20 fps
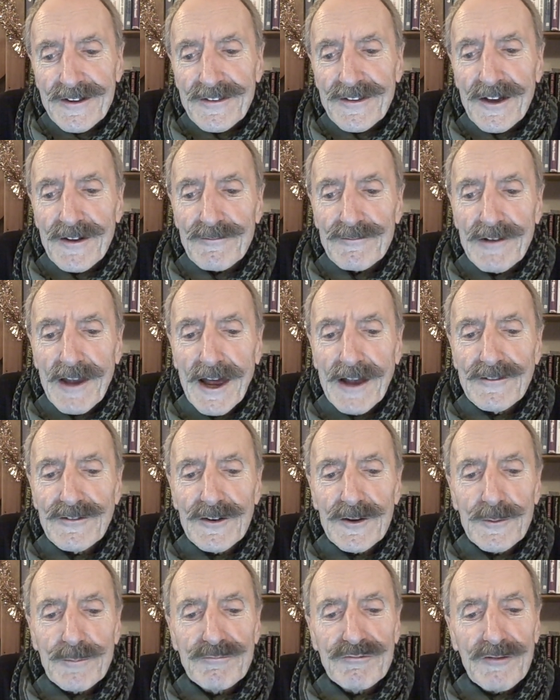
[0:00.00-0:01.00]
They've
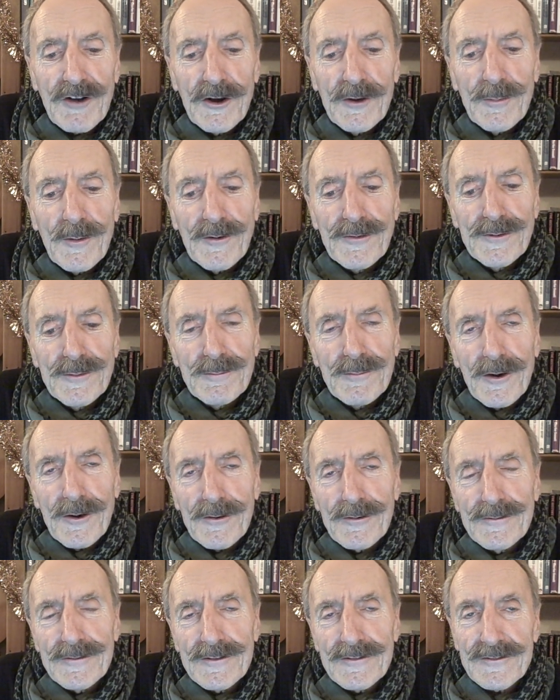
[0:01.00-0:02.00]
landed a probe on the
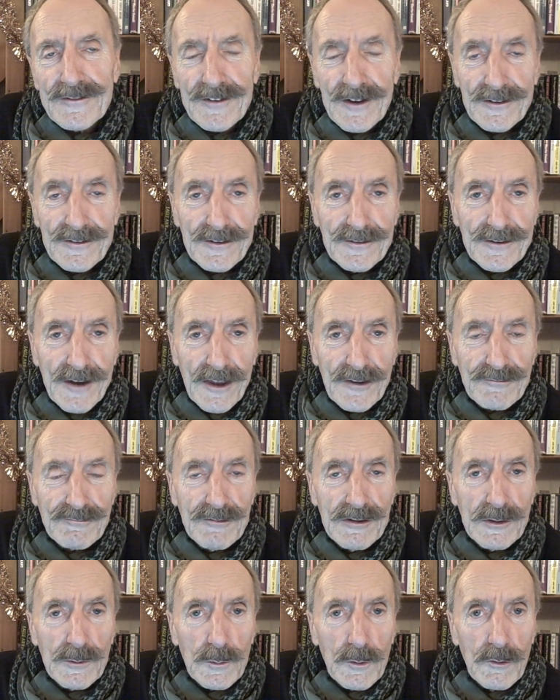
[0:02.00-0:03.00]
moon and sent another
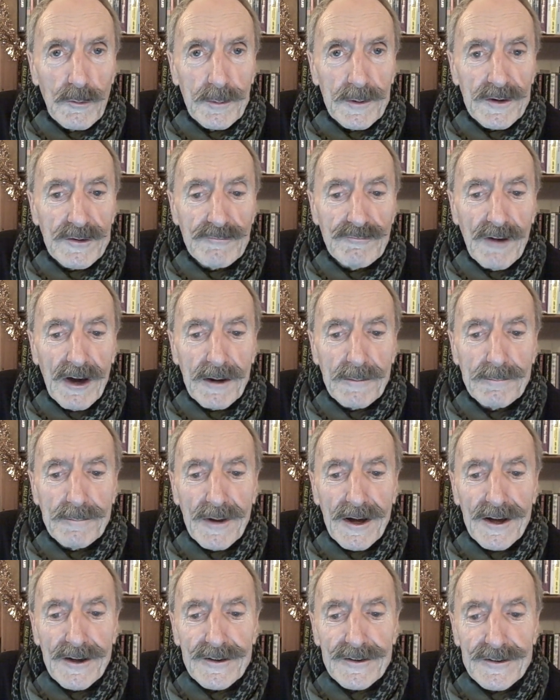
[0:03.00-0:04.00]
into orbit around
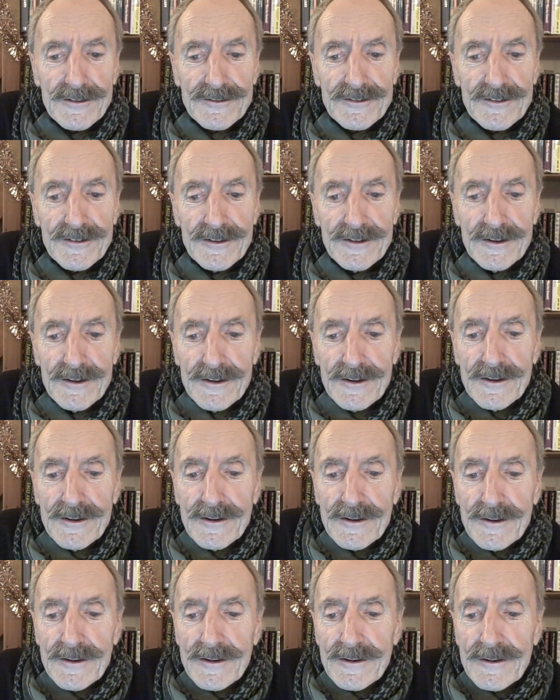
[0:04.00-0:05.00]
Mars.
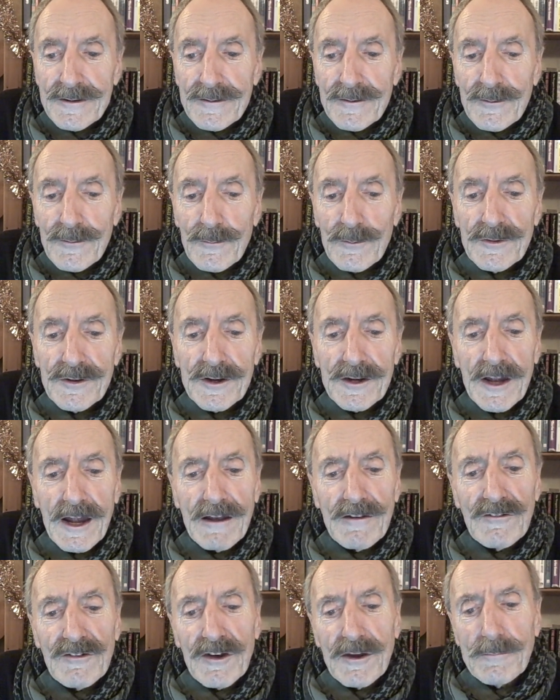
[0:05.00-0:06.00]
Within
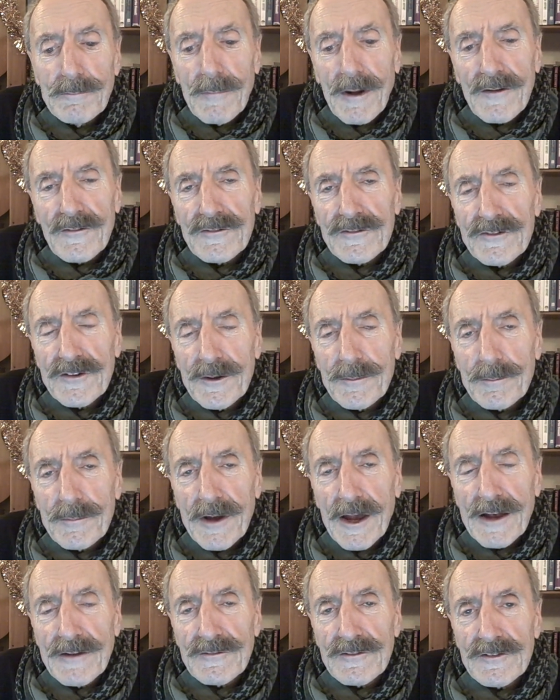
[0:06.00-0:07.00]
18 months, they
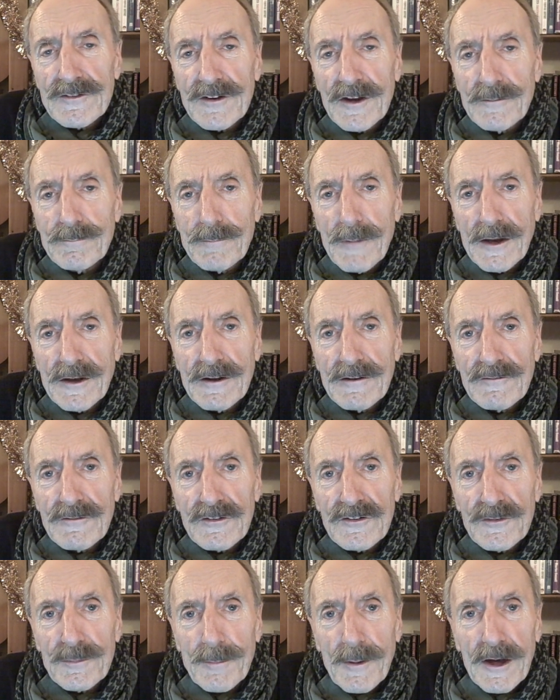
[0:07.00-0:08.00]
plan to send men
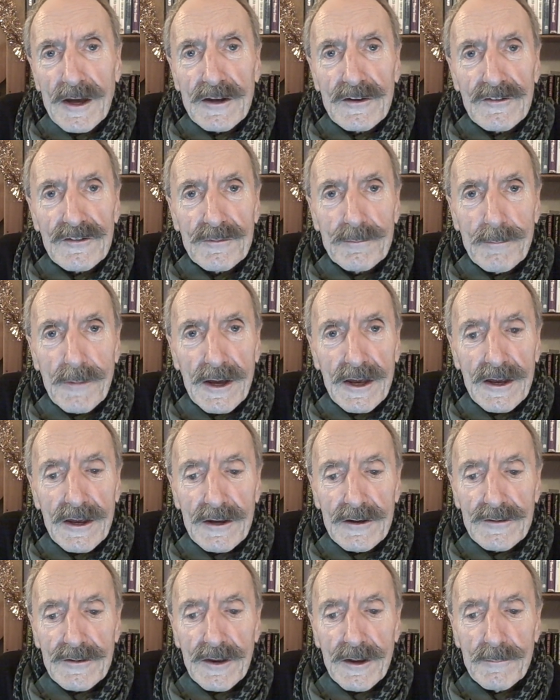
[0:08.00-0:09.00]
into space,
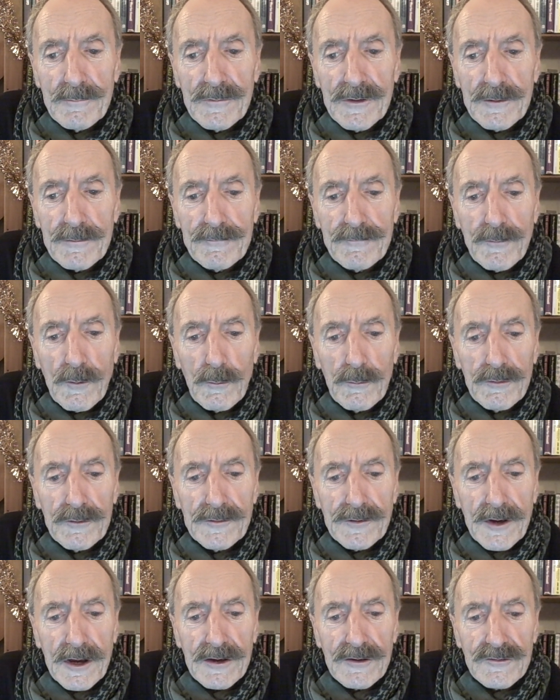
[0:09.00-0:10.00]
making them the fourth
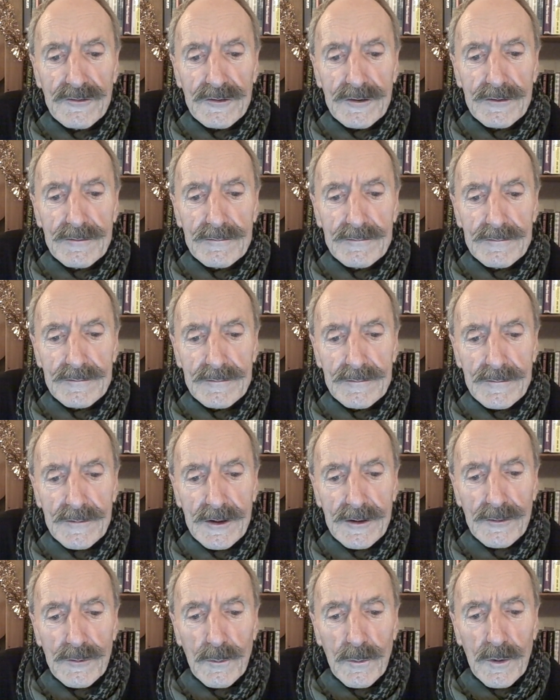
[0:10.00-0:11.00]
nation
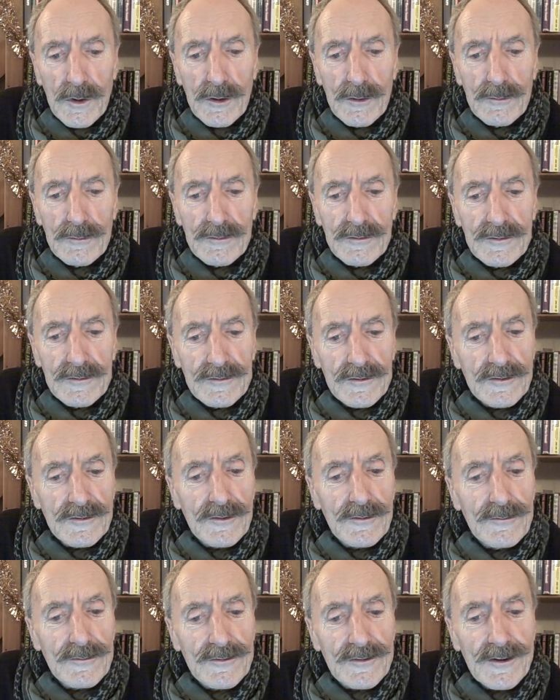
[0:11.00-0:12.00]
in the world to
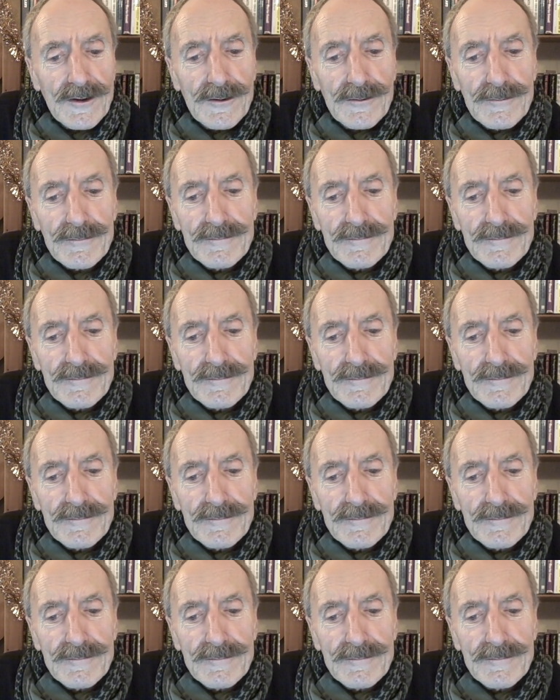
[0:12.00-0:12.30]
do so.